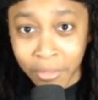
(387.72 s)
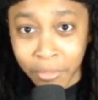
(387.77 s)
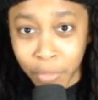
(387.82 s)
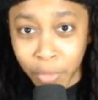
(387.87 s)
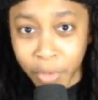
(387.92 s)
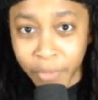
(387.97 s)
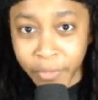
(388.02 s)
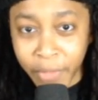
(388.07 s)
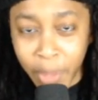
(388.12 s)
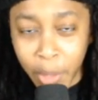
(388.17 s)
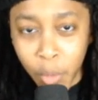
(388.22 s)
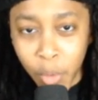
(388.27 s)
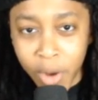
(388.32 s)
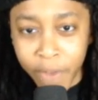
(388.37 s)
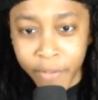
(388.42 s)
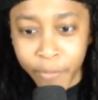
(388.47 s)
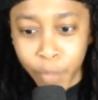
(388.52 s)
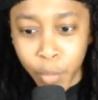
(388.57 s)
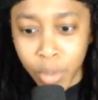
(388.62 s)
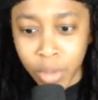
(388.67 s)
What if they
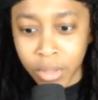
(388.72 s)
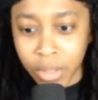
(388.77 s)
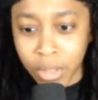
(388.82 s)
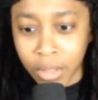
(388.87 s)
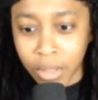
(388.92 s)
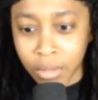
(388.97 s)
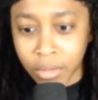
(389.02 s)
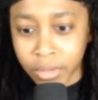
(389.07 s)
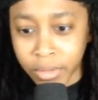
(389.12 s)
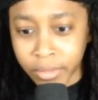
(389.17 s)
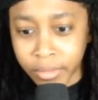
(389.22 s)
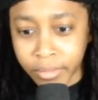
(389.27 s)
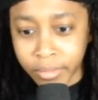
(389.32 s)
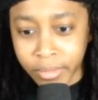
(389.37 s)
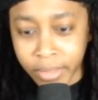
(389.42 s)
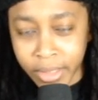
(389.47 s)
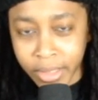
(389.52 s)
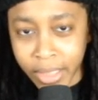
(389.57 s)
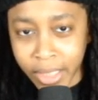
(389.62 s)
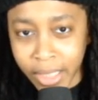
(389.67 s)
won four of those?
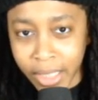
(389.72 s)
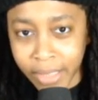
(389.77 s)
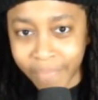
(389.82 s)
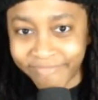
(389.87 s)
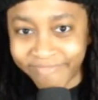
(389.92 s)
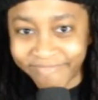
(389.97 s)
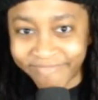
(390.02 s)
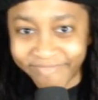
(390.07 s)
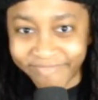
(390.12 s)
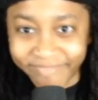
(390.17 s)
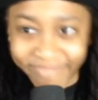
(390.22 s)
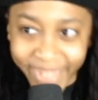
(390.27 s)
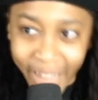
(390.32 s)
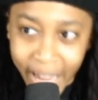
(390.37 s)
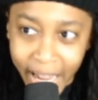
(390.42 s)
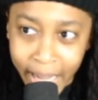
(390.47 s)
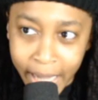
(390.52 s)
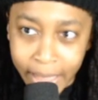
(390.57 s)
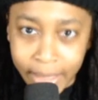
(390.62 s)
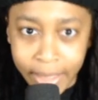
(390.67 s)

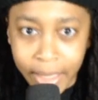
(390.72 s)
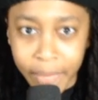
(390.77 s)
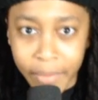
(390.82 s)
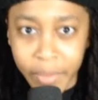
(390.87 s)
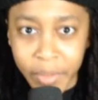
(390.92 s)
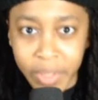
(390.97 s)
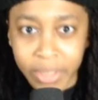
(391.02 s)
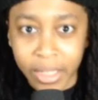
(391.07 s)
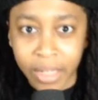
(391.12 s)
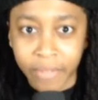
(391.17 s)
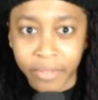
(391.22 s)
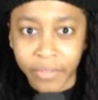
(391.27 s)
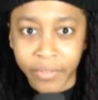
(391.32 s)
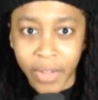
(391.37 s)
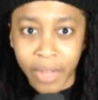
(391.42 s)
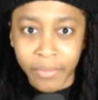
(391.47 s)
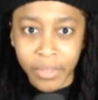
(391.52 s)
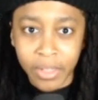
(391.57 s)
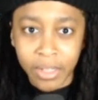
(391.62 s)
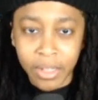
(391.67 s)
nine and seven instead of
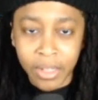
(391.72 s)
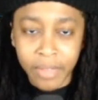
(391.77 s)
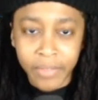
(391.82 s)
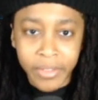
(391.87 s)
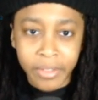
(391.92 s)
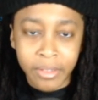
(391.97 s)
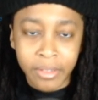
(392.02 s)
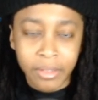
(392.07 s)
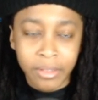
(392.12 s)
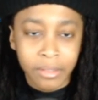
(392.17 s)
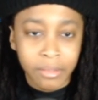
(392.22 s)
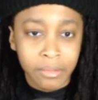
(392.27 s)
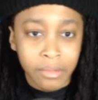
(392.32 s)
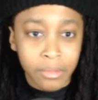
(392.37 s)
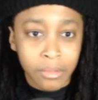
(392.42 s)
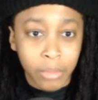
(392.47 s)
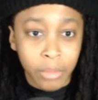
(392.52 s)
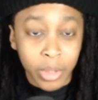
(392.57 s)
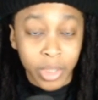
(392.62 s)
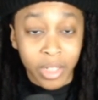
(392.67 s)
five and eleven,
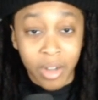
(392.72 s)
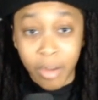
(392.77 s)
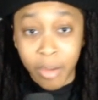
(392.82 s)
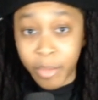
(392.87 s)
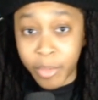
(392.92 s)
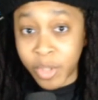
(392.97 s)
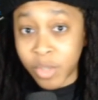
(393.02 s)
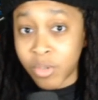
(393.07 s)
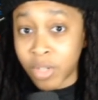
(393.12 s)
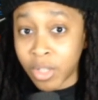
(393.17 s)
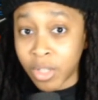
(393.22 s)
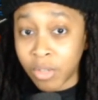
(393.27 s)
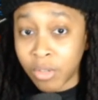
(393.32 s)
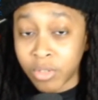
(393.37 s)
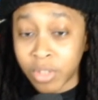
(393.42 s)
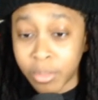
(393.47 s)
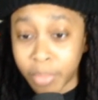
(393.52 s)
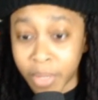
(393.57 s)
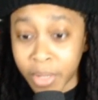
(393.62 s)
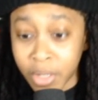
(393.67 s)
with an opportunity to go
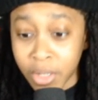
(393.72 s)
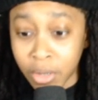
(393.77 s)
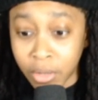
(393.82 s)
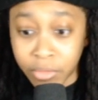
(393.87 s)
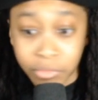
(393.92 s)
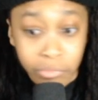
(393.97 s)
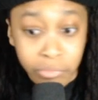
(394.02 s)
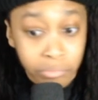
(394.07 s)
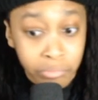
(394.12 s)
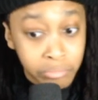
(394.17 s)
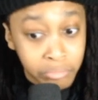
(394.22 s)
to the playoffs.